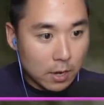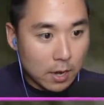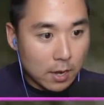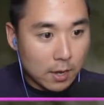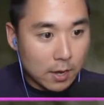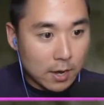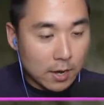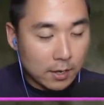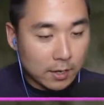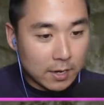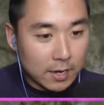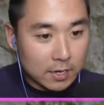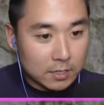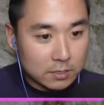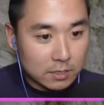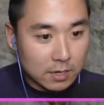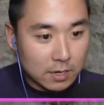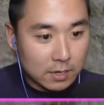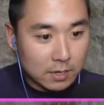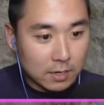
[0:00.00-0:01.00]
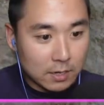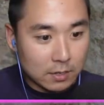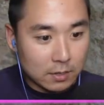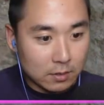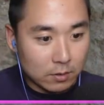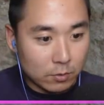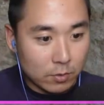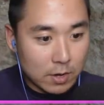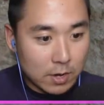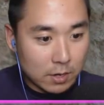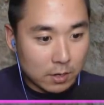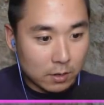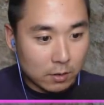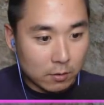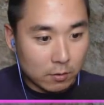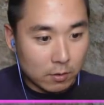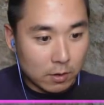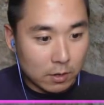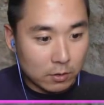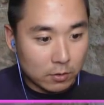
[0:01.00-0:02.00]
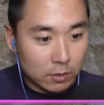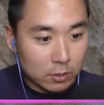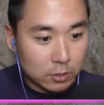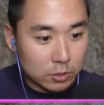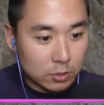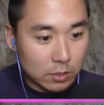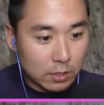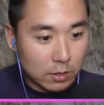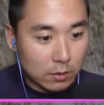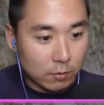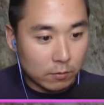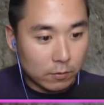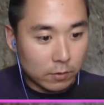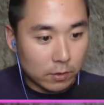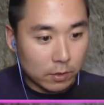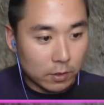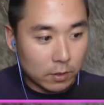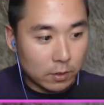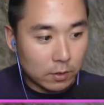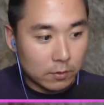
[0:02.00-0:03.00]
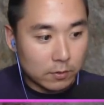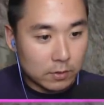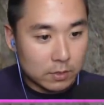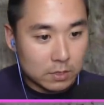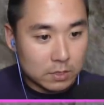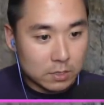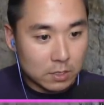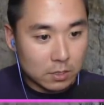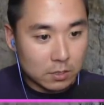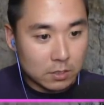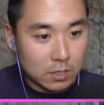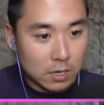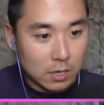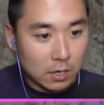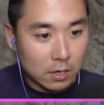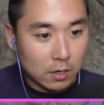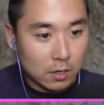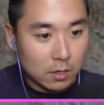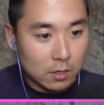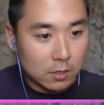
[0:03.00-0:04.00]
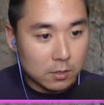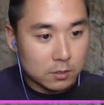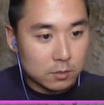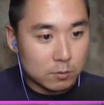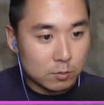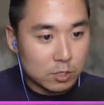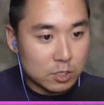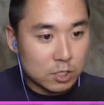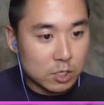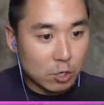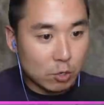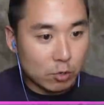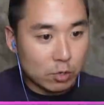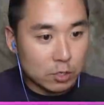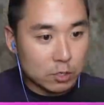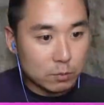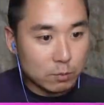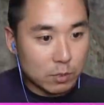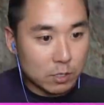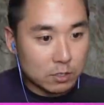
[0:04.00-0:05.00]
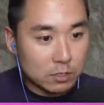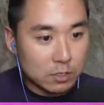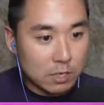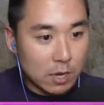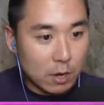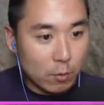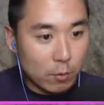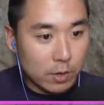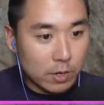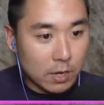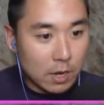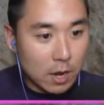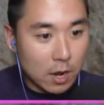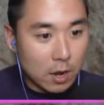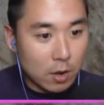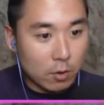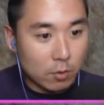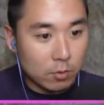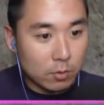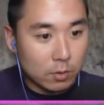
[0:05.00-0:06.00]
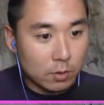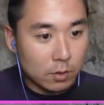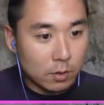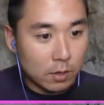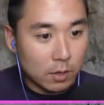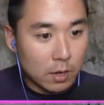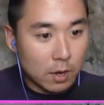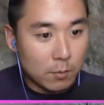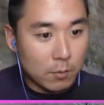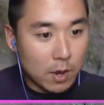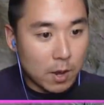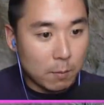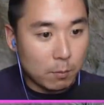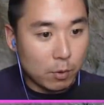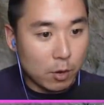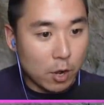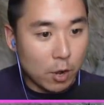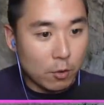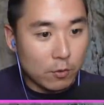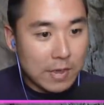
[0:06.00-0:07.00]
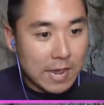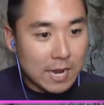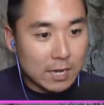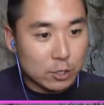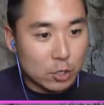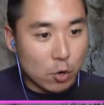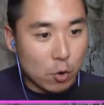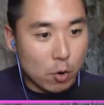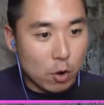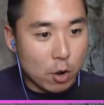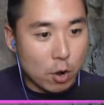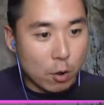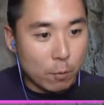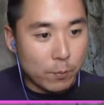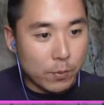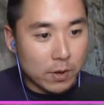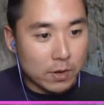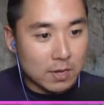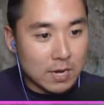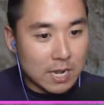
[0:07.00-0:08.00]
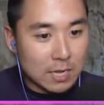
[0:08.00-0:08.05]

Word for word: Hang on, guys, I gotta get a rocket grenade launcher out over here. This is gonna take some serious biz. There we go. Come on, blow that door open.